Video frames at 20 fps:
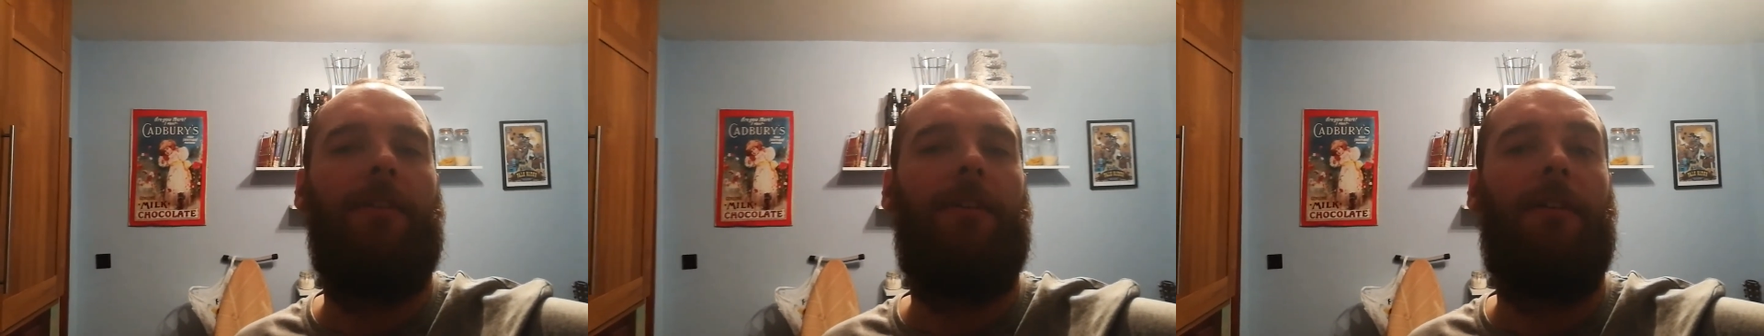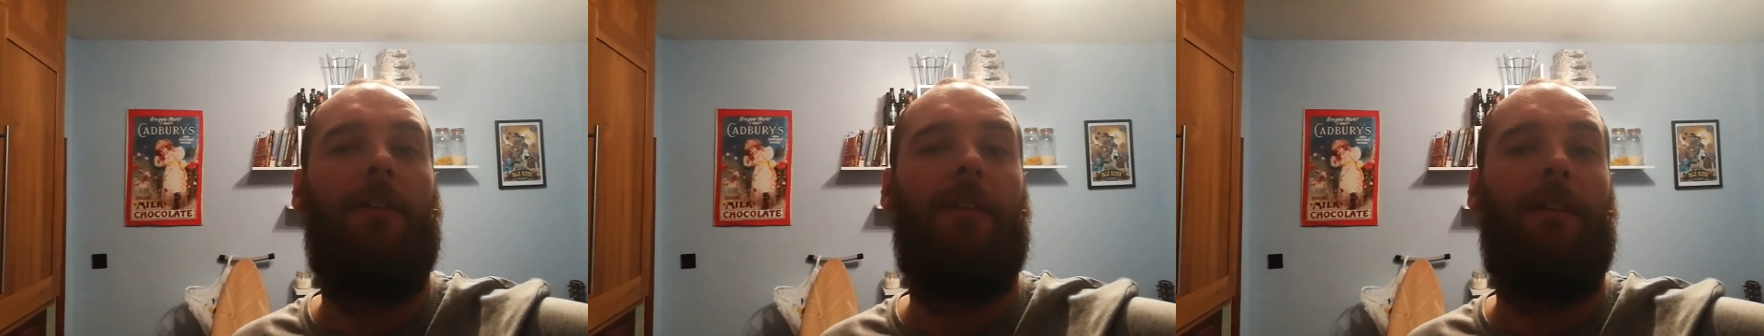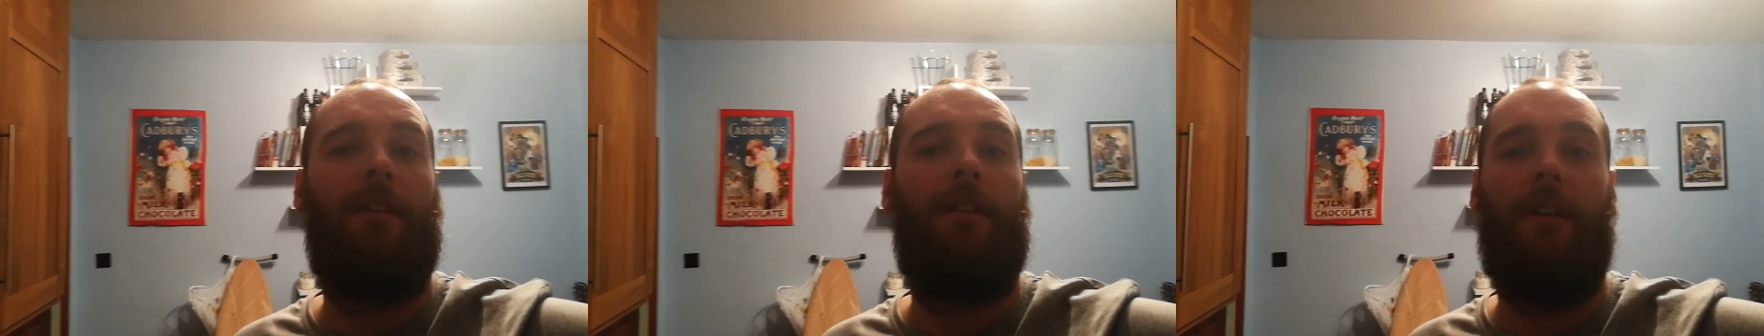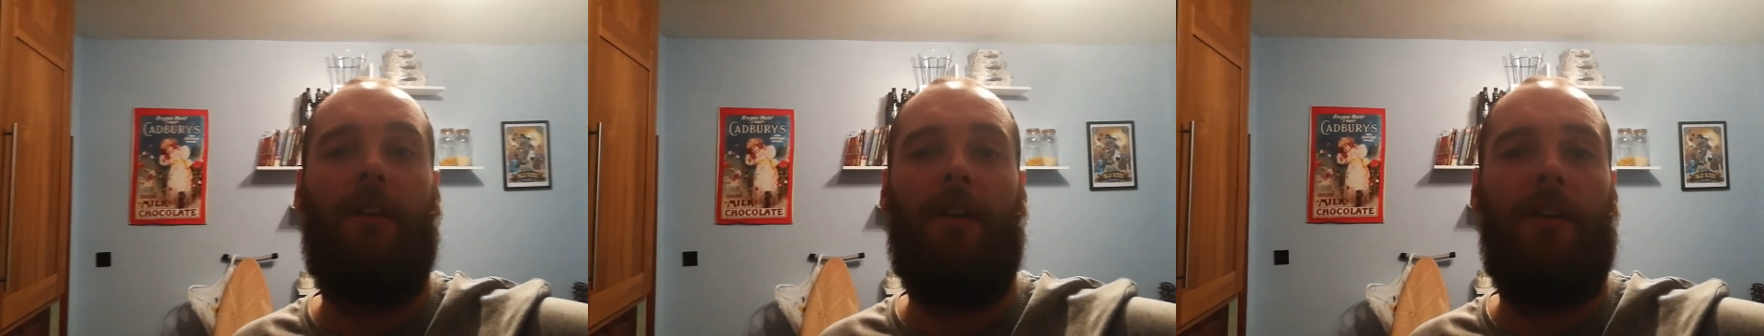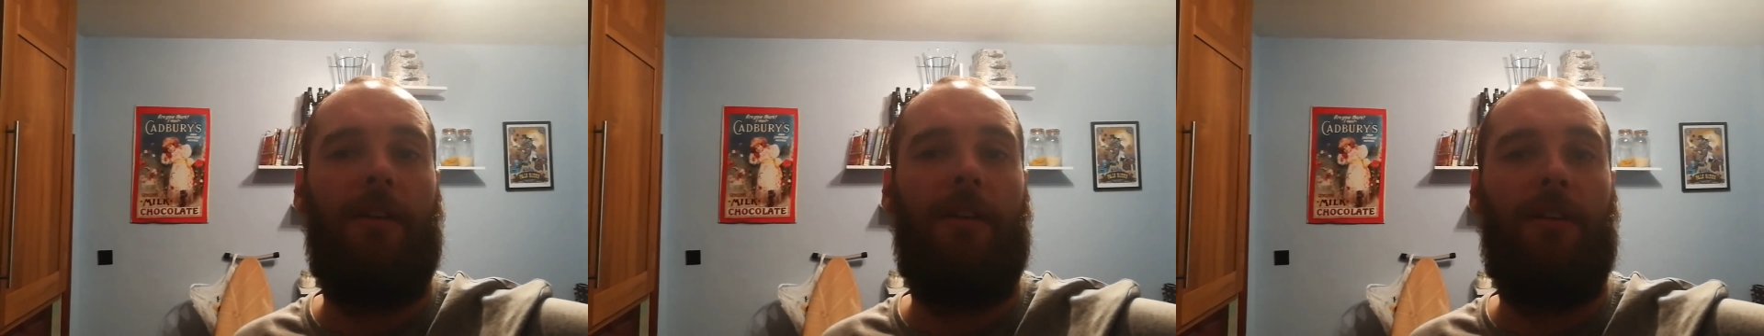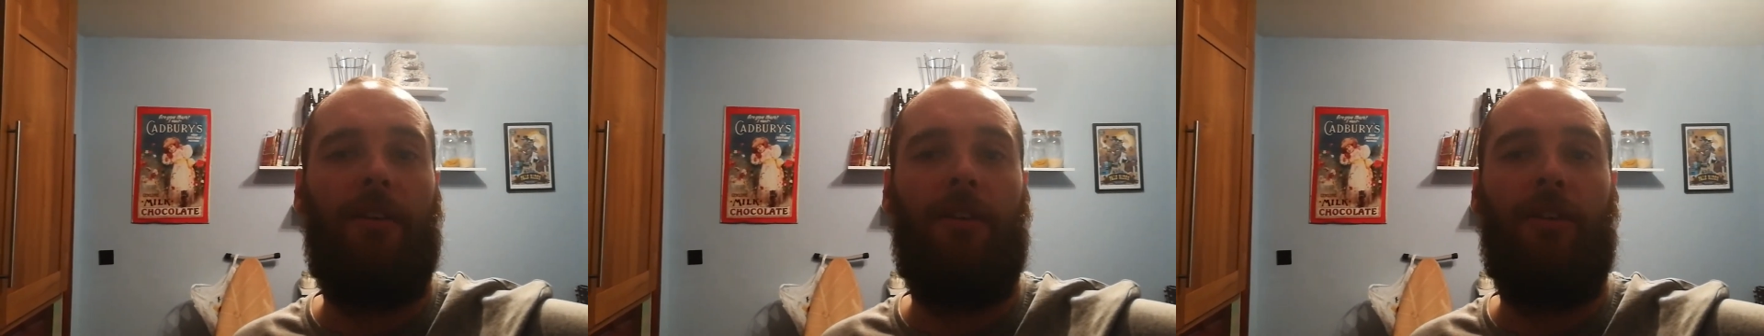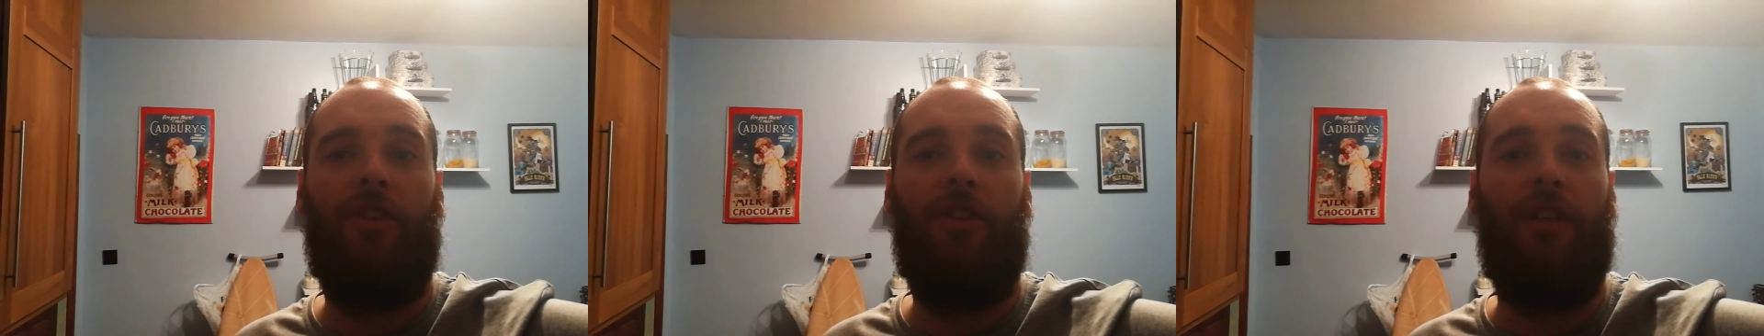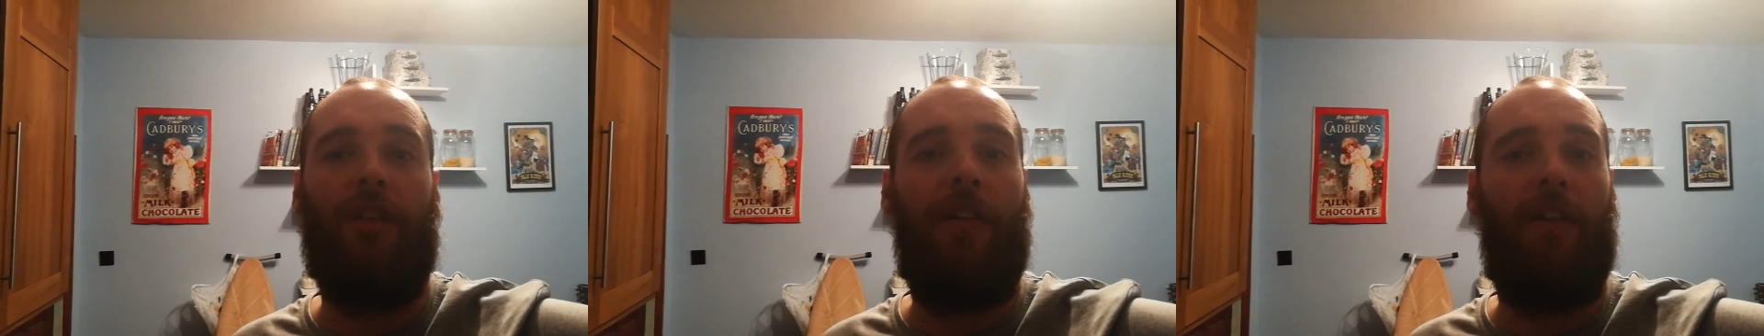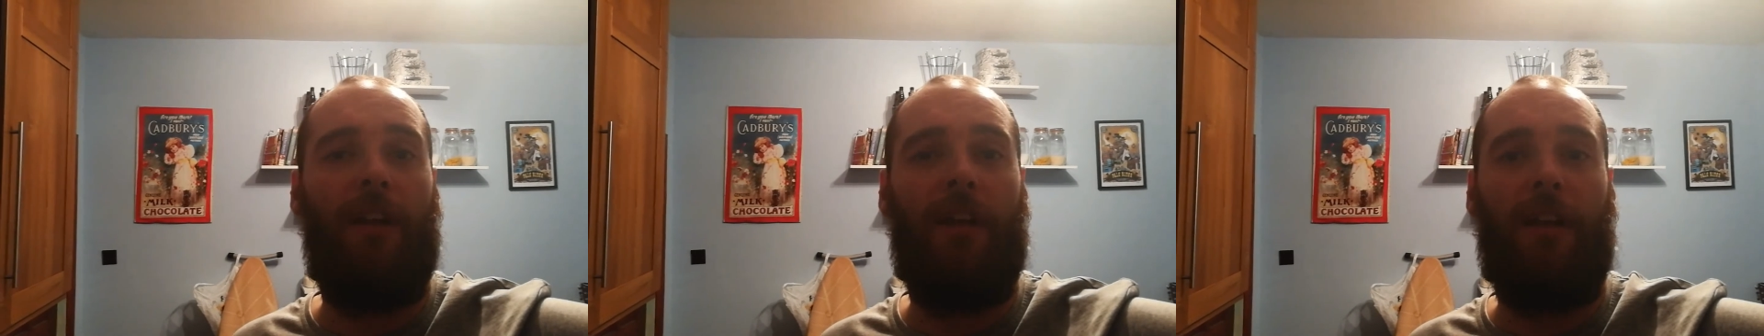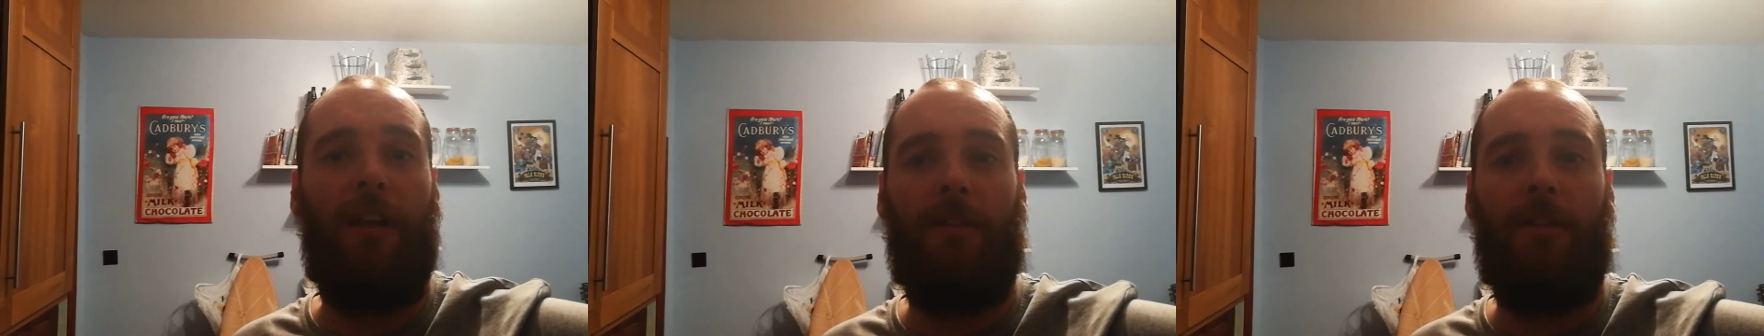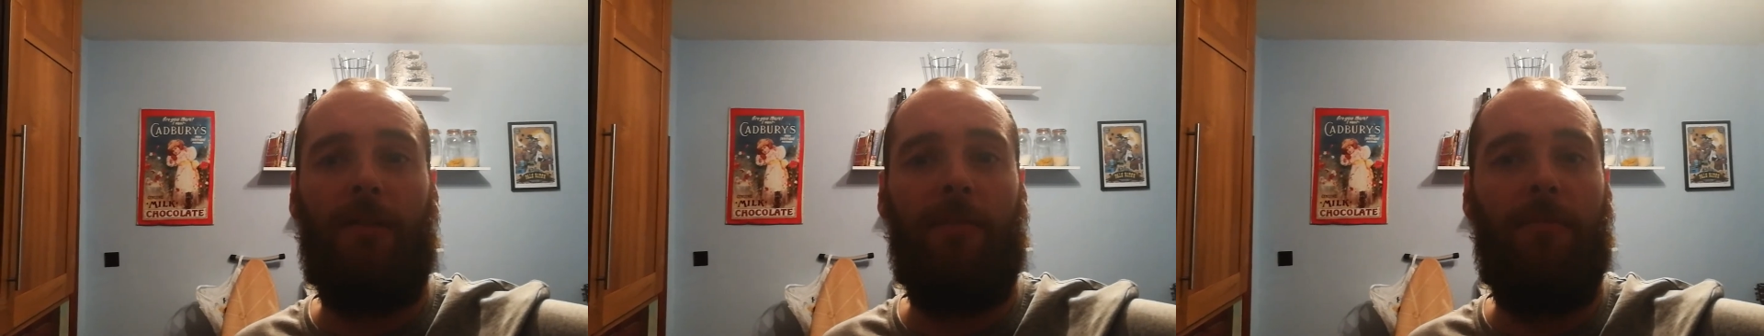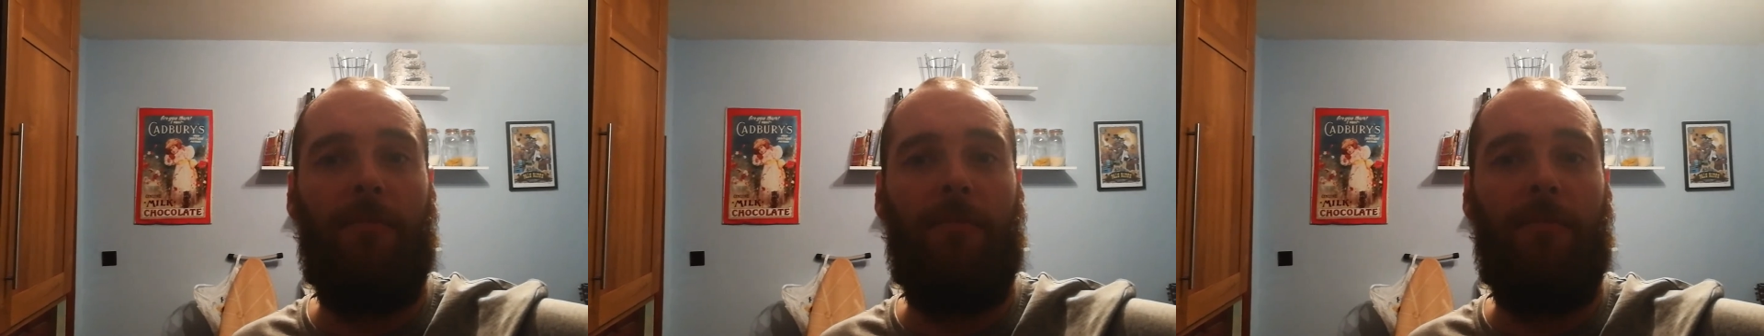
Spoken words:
a generic